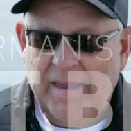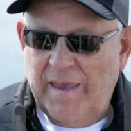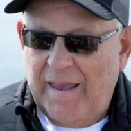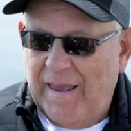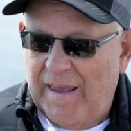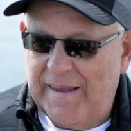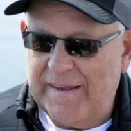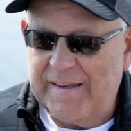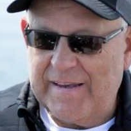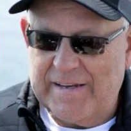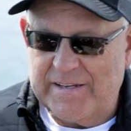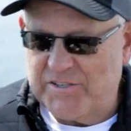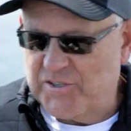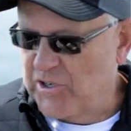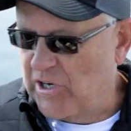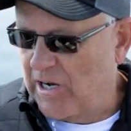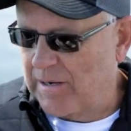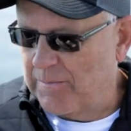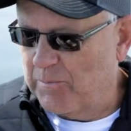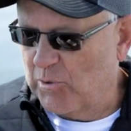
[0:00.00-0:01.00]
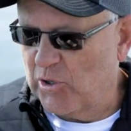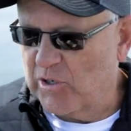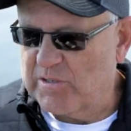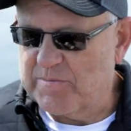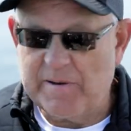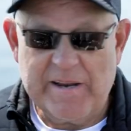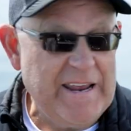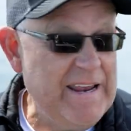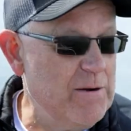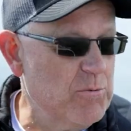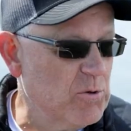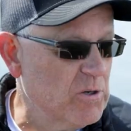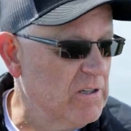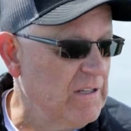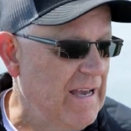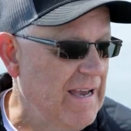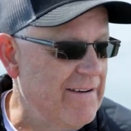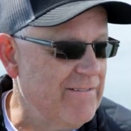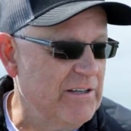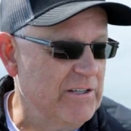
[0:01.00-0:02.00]
Hey guys, John Bergsman. Hey, we're
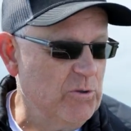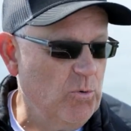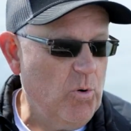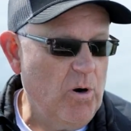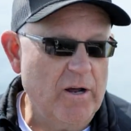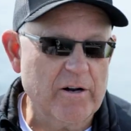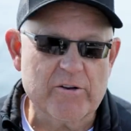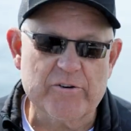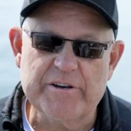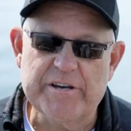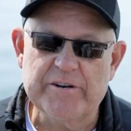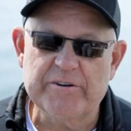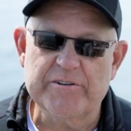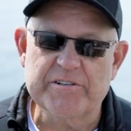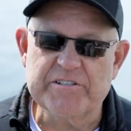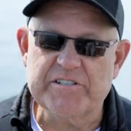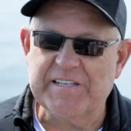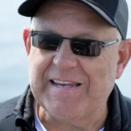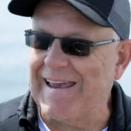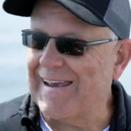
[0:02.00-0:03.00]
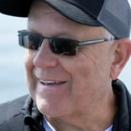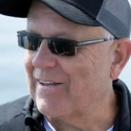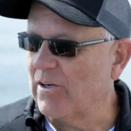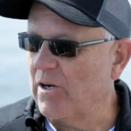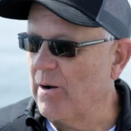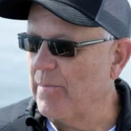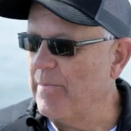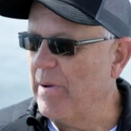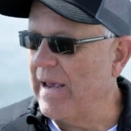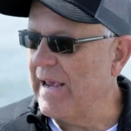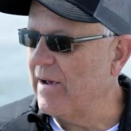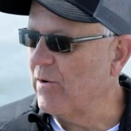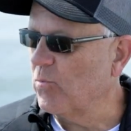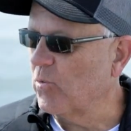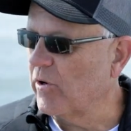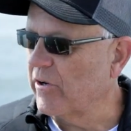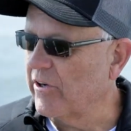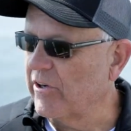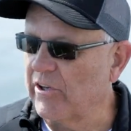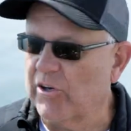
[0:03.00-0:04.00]
live on the water here in Saginaw Bay, and
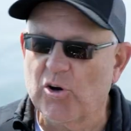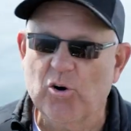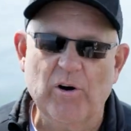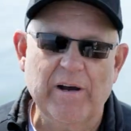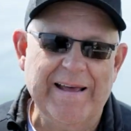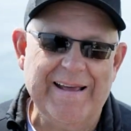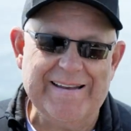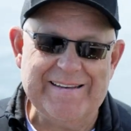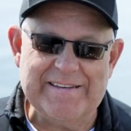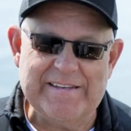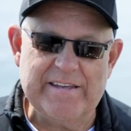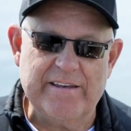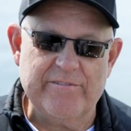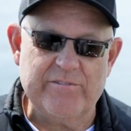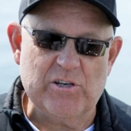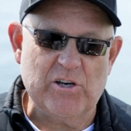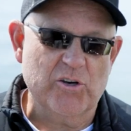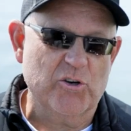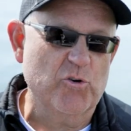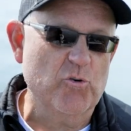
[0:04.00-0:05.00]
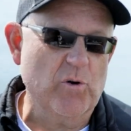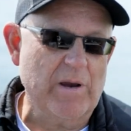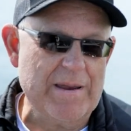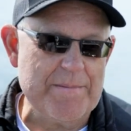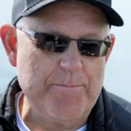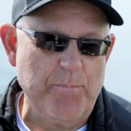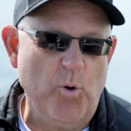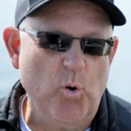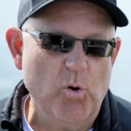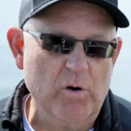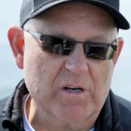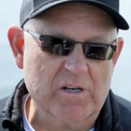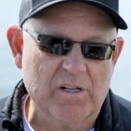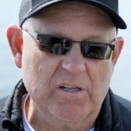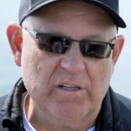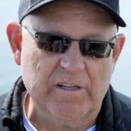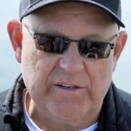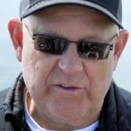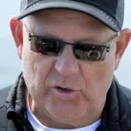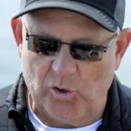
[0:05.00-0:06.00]
we're gonna go ahead and give you a great Port
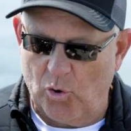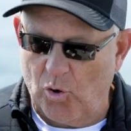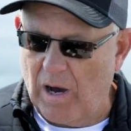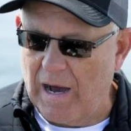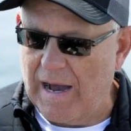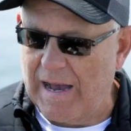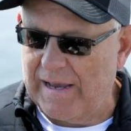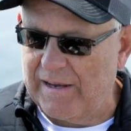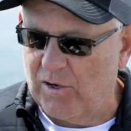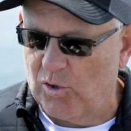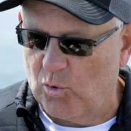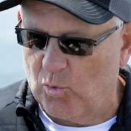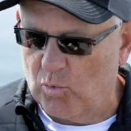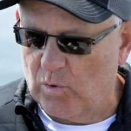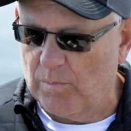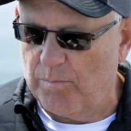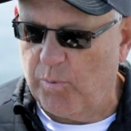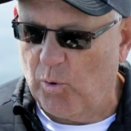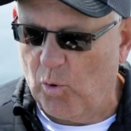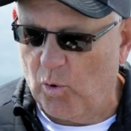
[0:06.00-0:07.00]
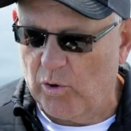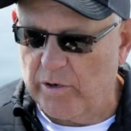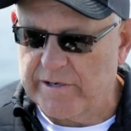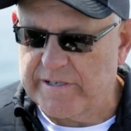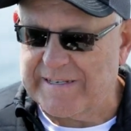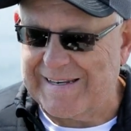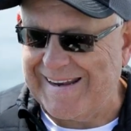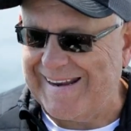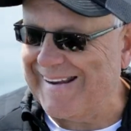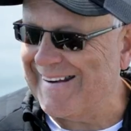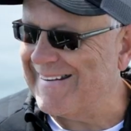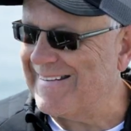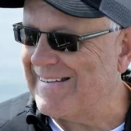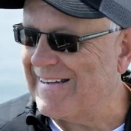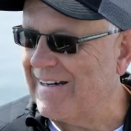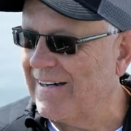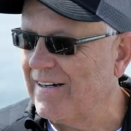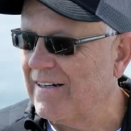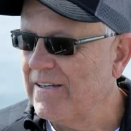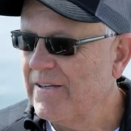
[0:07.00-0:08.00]
Clinton, Ohio report. And
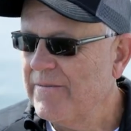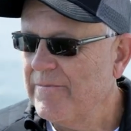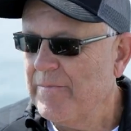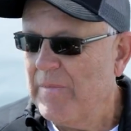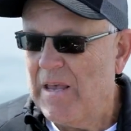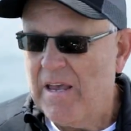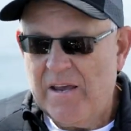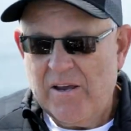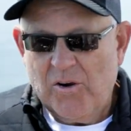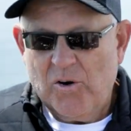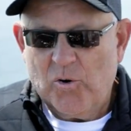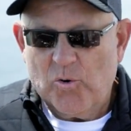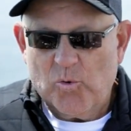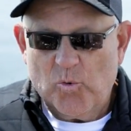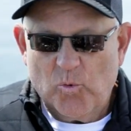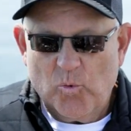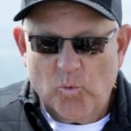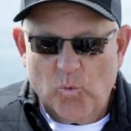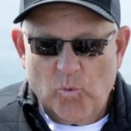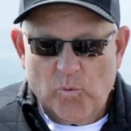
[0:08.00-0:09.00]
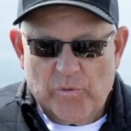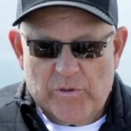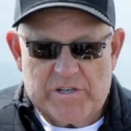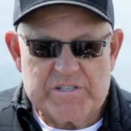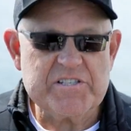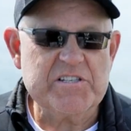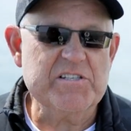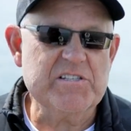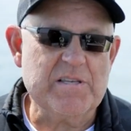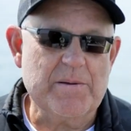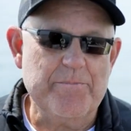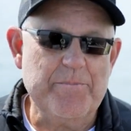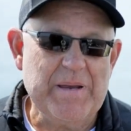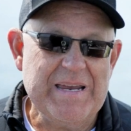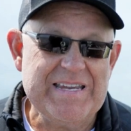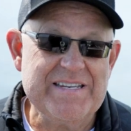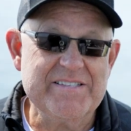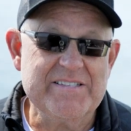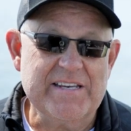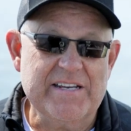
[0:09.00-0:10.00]
This is the
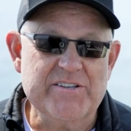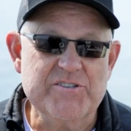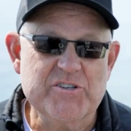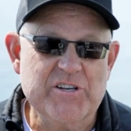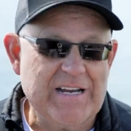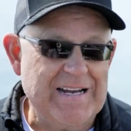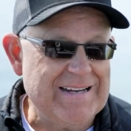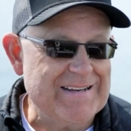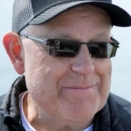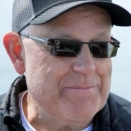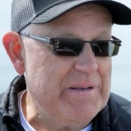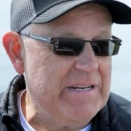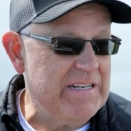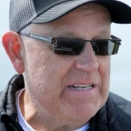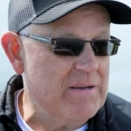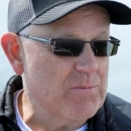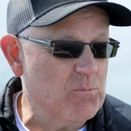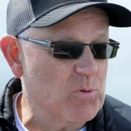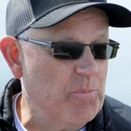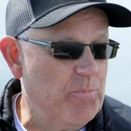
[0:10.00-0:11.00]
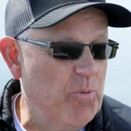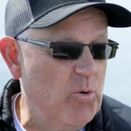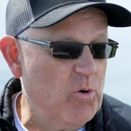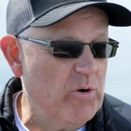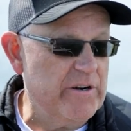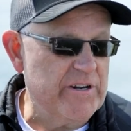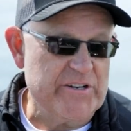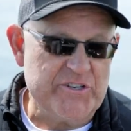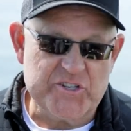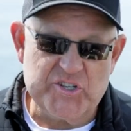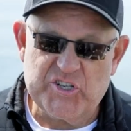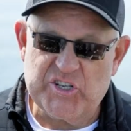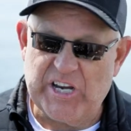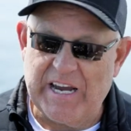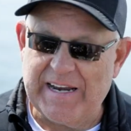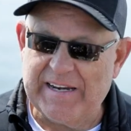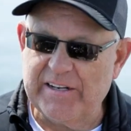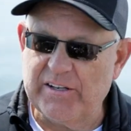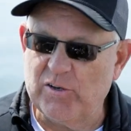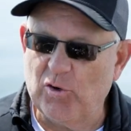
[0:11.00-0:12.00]
Bay's Edge Condominium Report, and
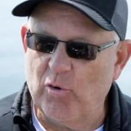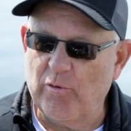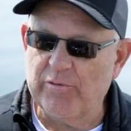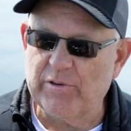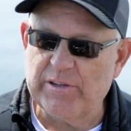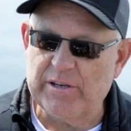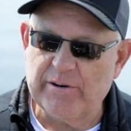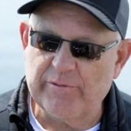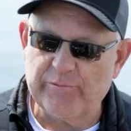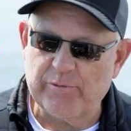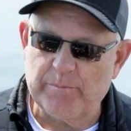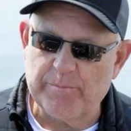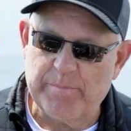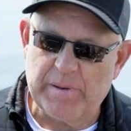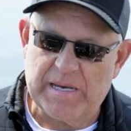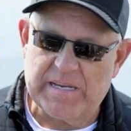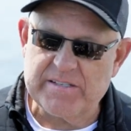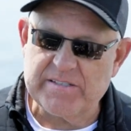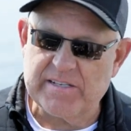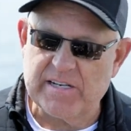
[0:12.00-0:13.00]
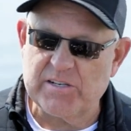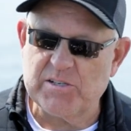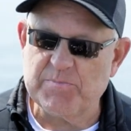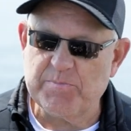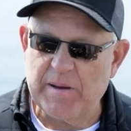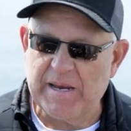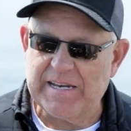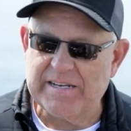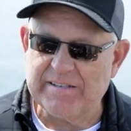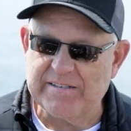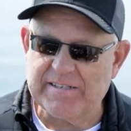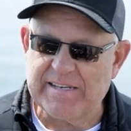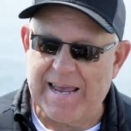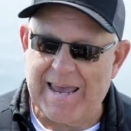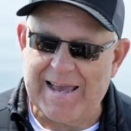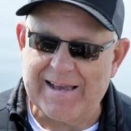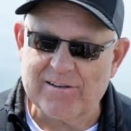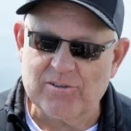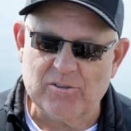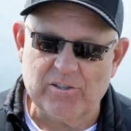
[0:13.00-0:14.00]
Shannon over there from Bay's Edge Bait and
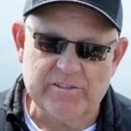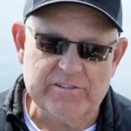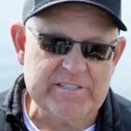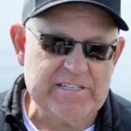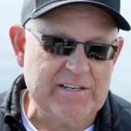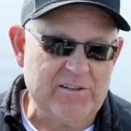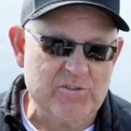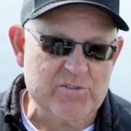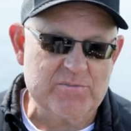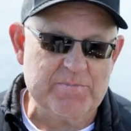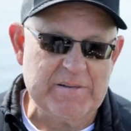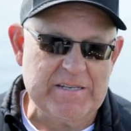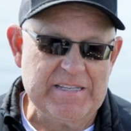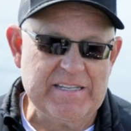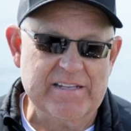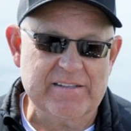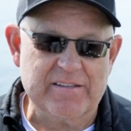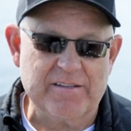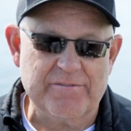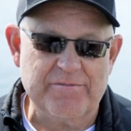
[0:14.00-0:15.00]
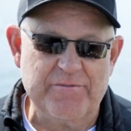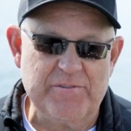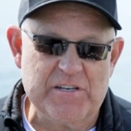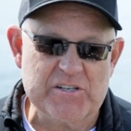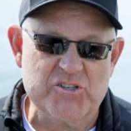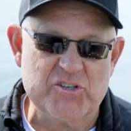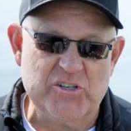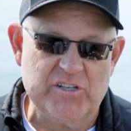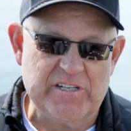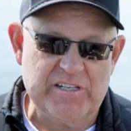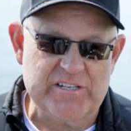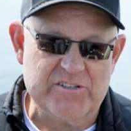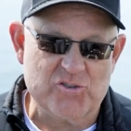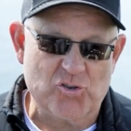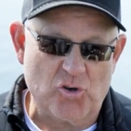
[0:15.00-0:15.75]
Tackle tells me that the fishing is